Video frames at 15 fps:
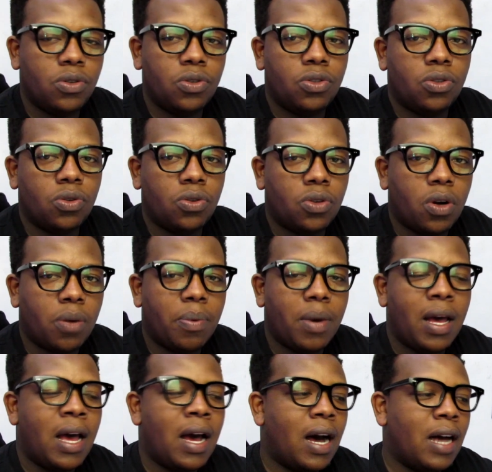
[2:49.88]
to do is to drop
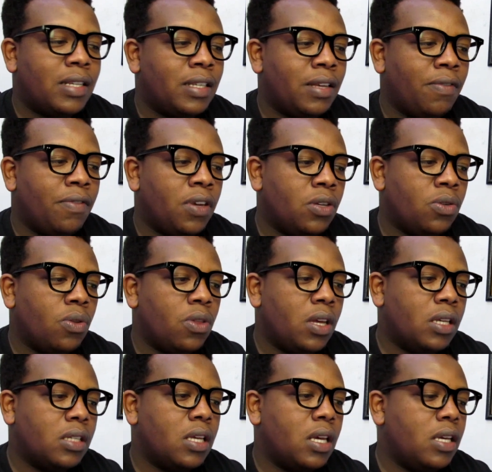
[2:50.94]
a CV to
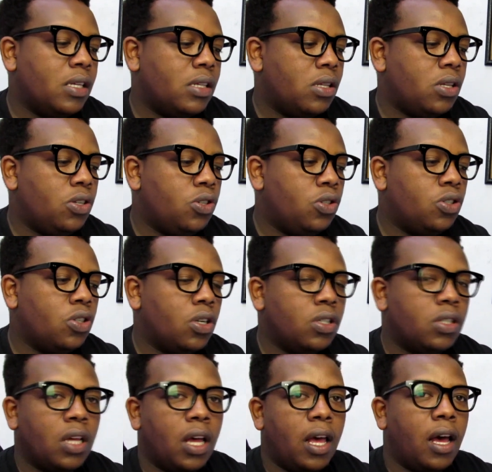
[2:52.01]
these
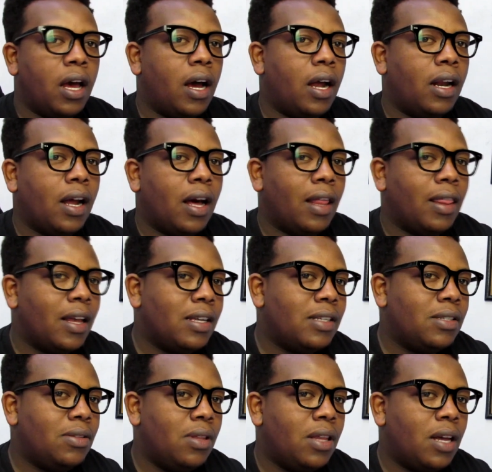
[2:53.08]
institutions, and
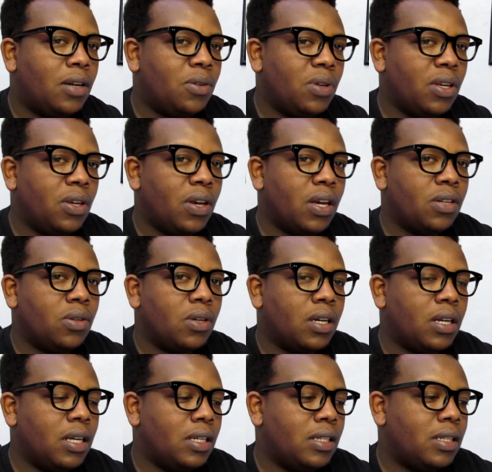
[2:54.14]
that way you get to
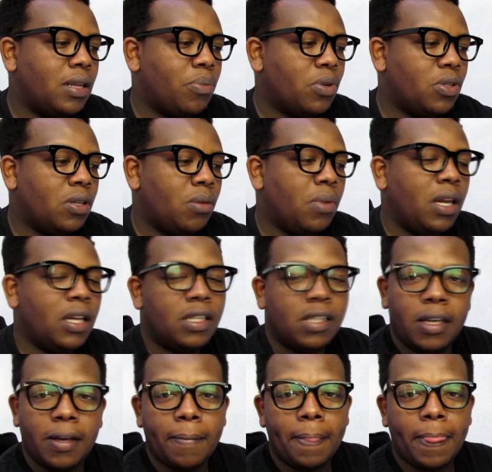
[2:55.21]
increase the
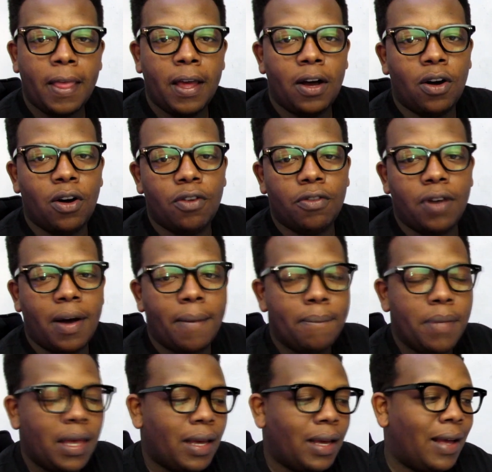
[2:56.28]
possibility
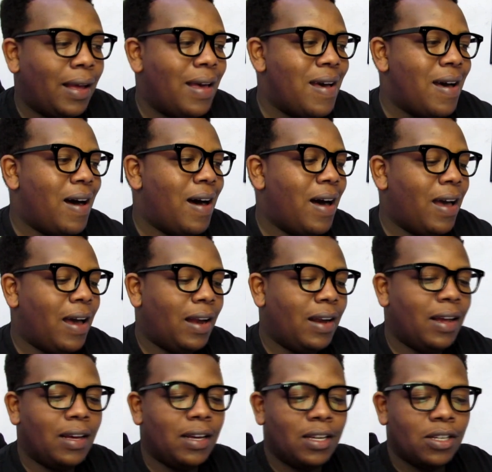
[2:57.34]
of being
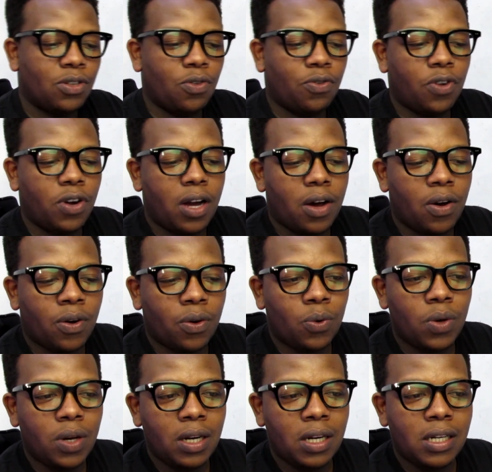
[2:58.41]
hired. So for now,
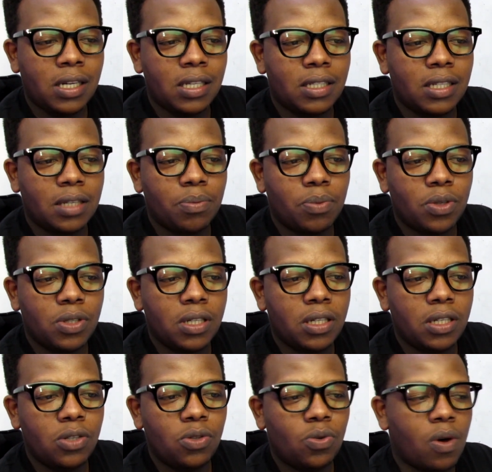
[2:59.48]
quickly, let's just
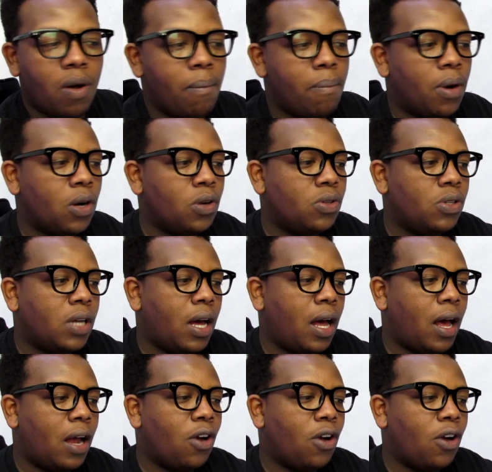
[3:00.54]
proceed into our browser.